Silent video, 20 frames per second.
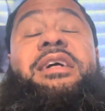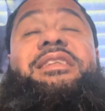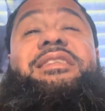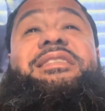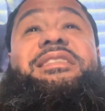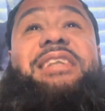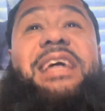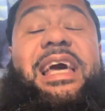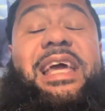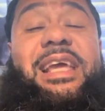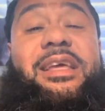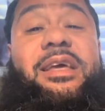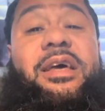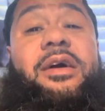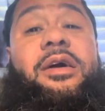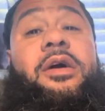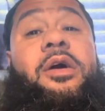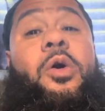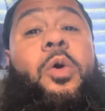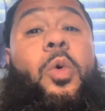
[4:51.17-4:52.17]
Tank
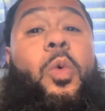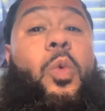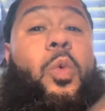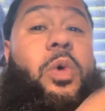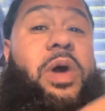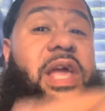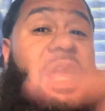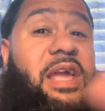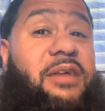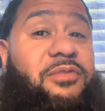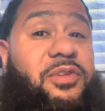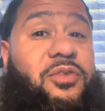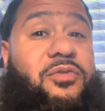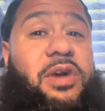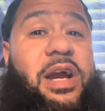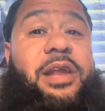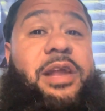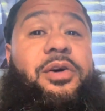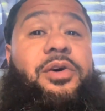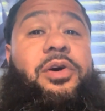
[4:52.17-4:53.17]
waved the
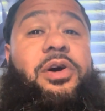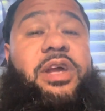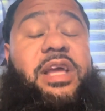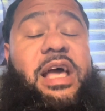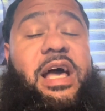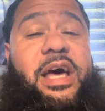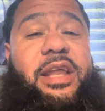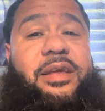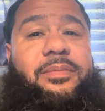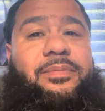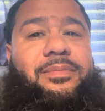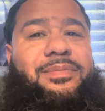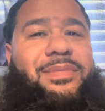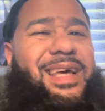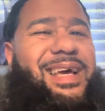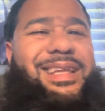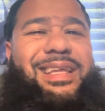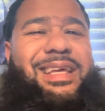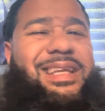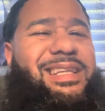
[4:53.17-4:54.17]
right hook at him
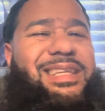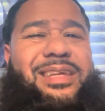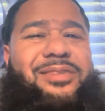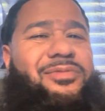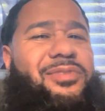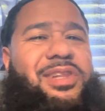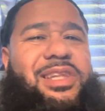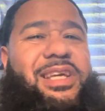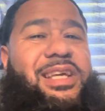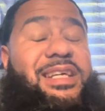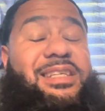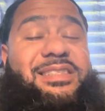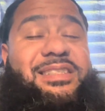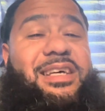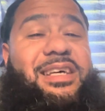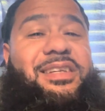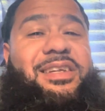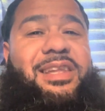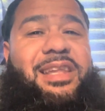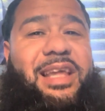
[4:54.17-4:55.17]
that he didn't really
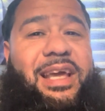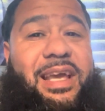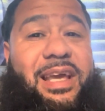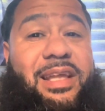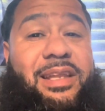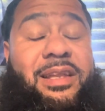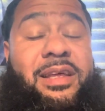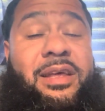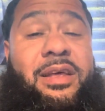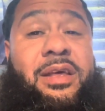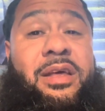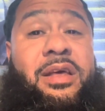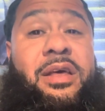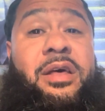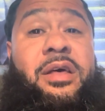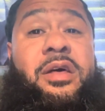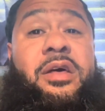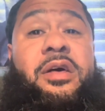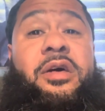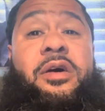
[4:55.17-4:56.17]
intend to land.
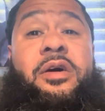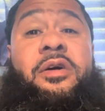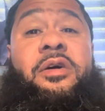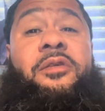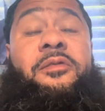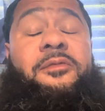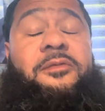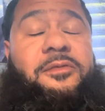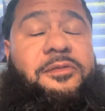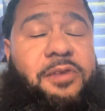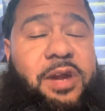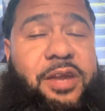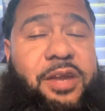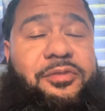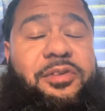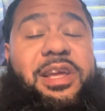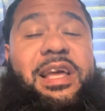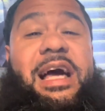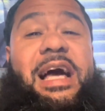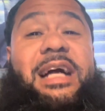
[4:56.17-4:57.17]
Frank
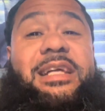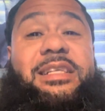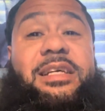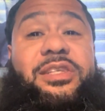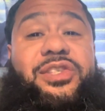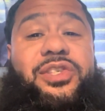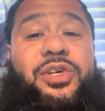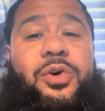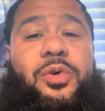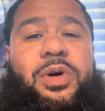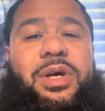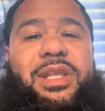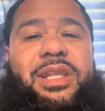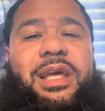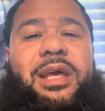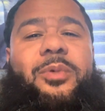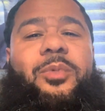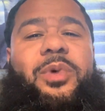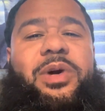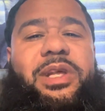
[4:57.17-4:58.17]
reacted to it,
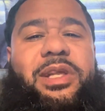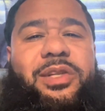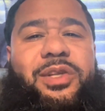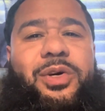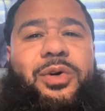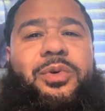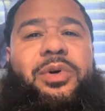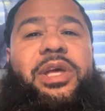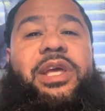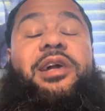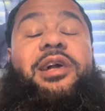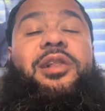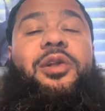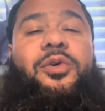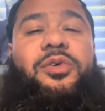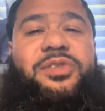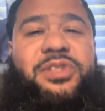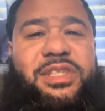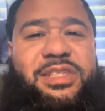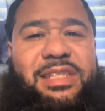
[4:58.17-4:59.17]
and what he do? He
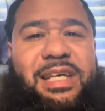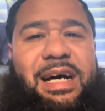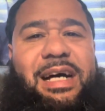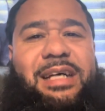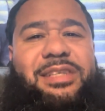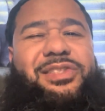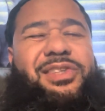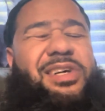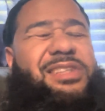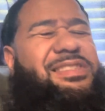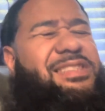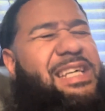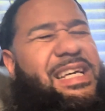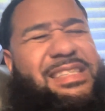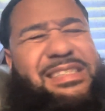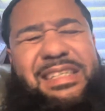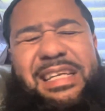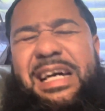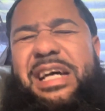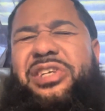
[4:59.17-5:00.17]
closed his eyes. Y'all say
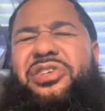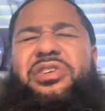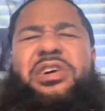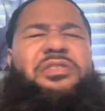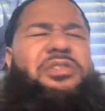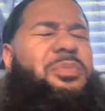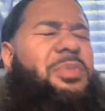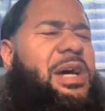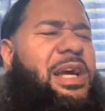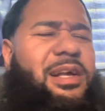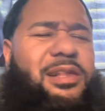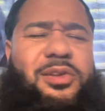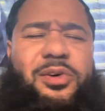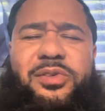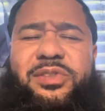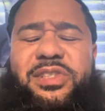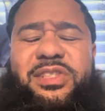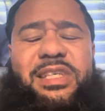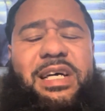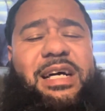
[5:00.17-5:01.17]
it's natural. Everybody
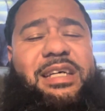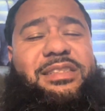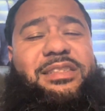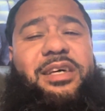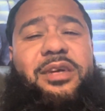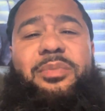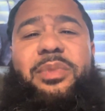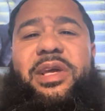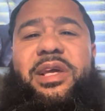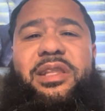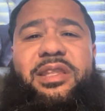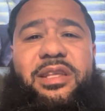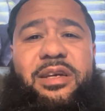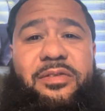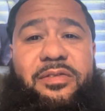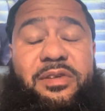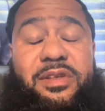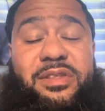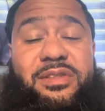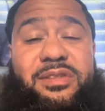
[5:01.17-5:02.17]
closes eyes. Doesn't make a
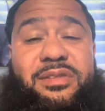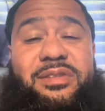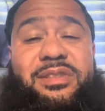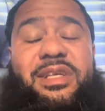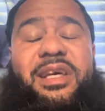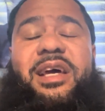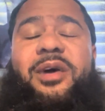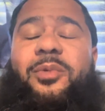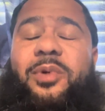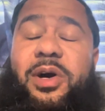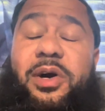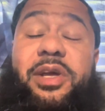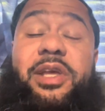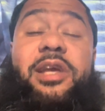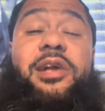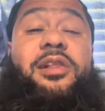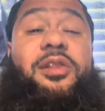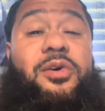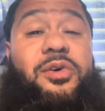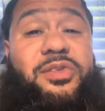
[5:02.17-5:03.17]
difference. Yeah, well, he
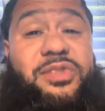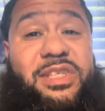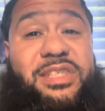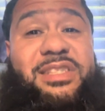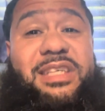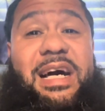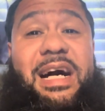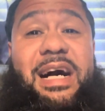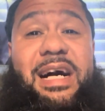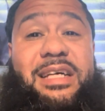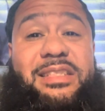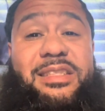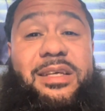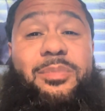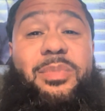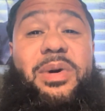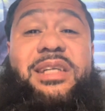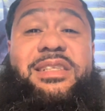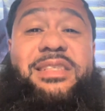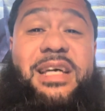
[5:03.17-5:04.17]
closed his eyes, and
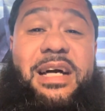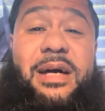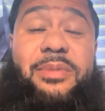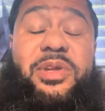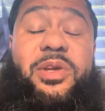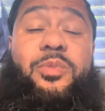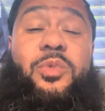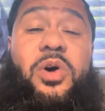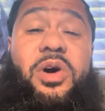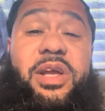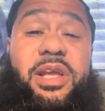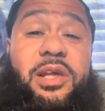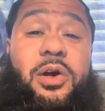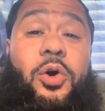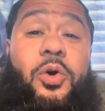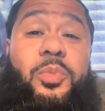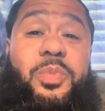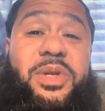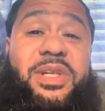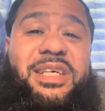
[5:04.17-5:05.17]
time he, he
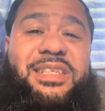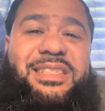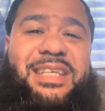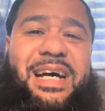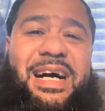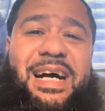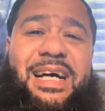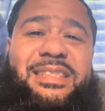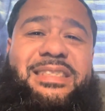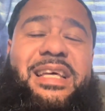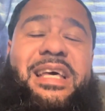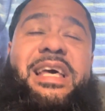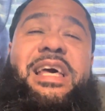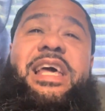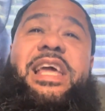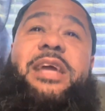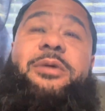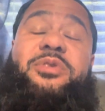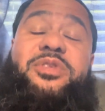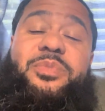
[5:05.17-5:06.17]
opened his eyes,
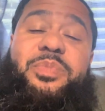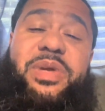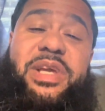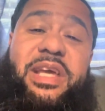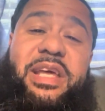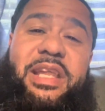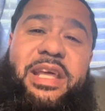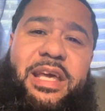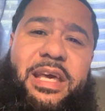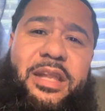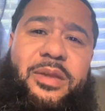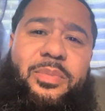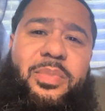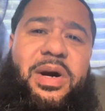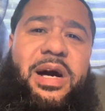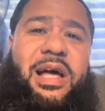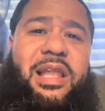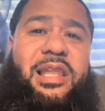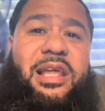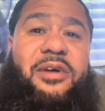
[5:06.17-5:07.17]
he was being hit
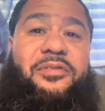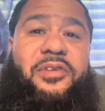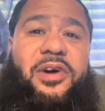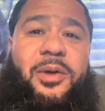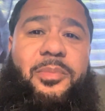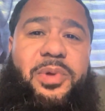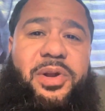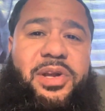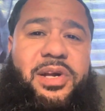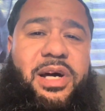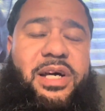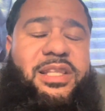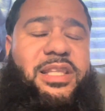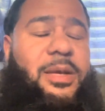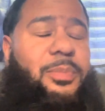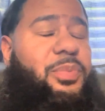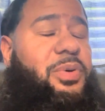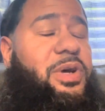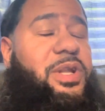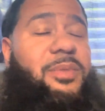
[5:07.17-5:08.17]
by a left uppercut
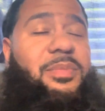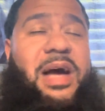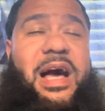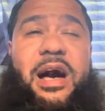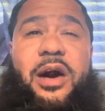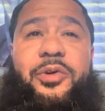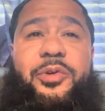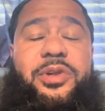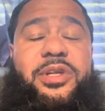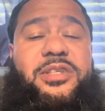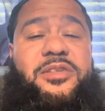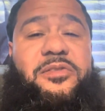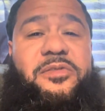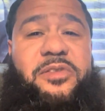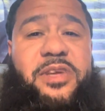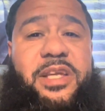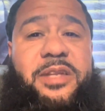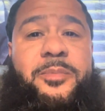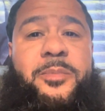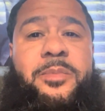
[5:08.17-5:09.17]
that put him out on his
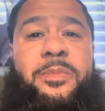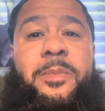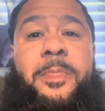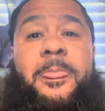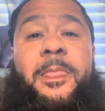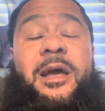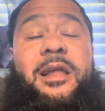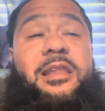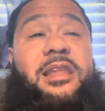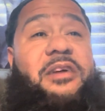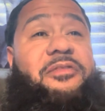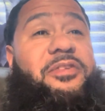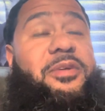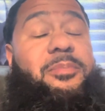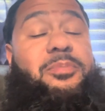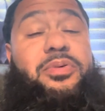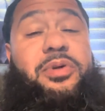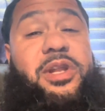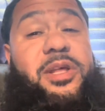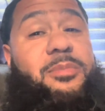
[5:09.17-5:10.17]
feet, left him
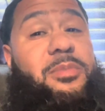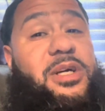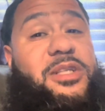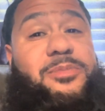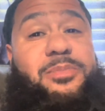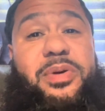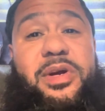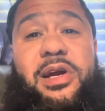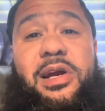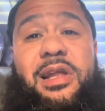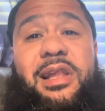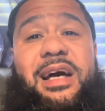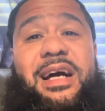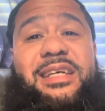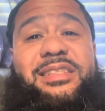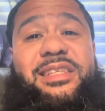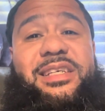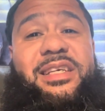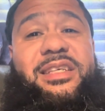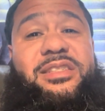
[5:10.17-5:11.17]
pretty much
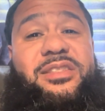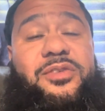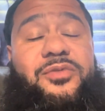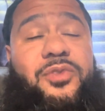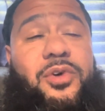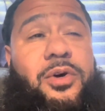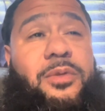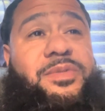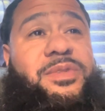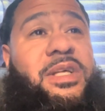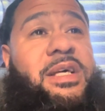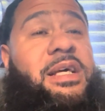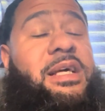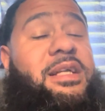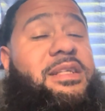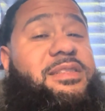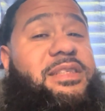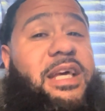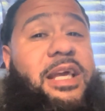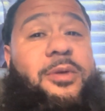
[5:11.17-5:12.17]
paralyzed against the ropes.
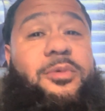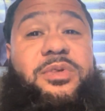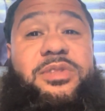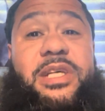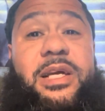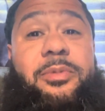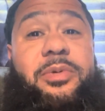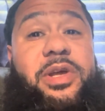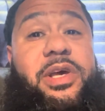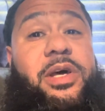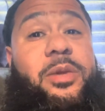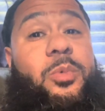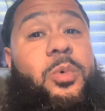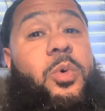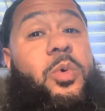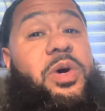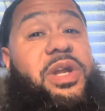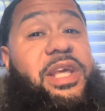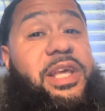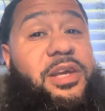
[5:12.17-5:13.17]
Tank was able to hit him
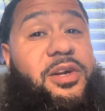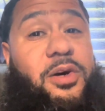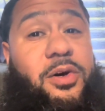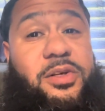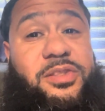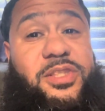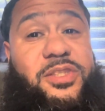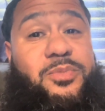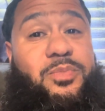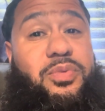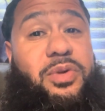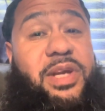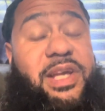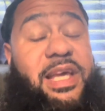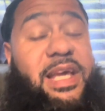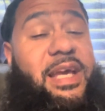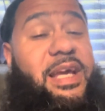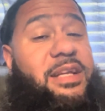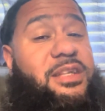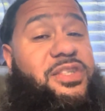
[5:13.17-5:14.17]
with what he calls his brick
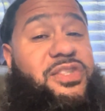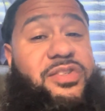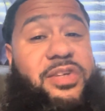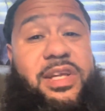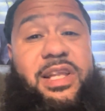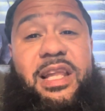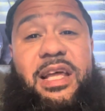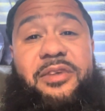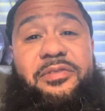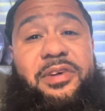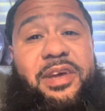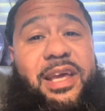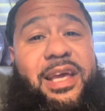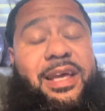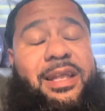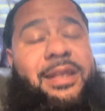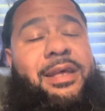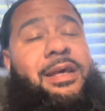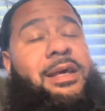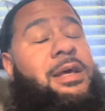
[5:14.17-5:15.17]
hand, a straight left
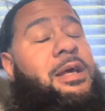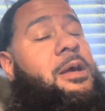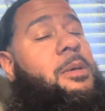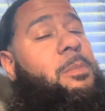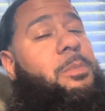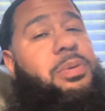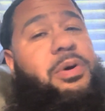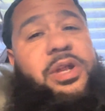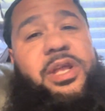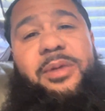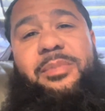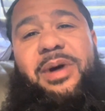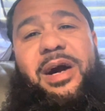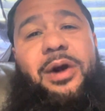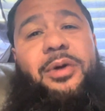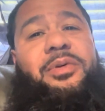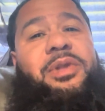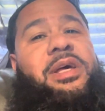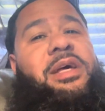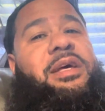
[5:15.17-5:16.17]
hand, put him
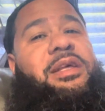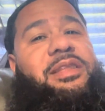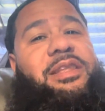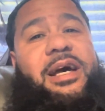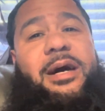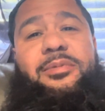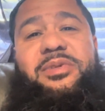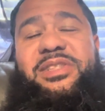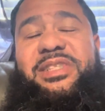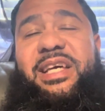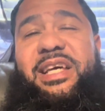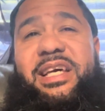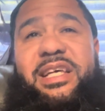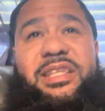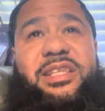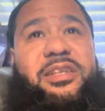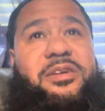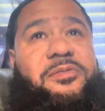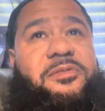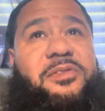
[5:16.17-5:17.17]
out. That was the
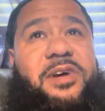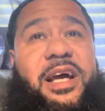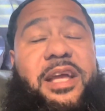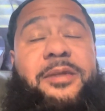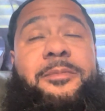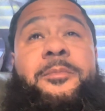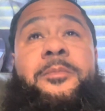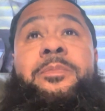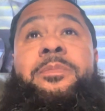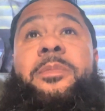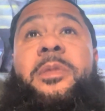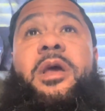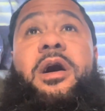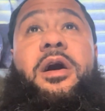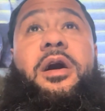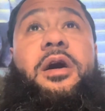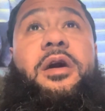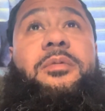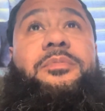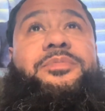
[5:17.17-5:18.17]
end of the fight.
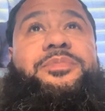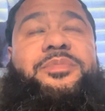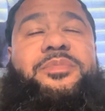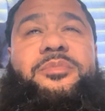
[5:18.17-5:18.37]
Um,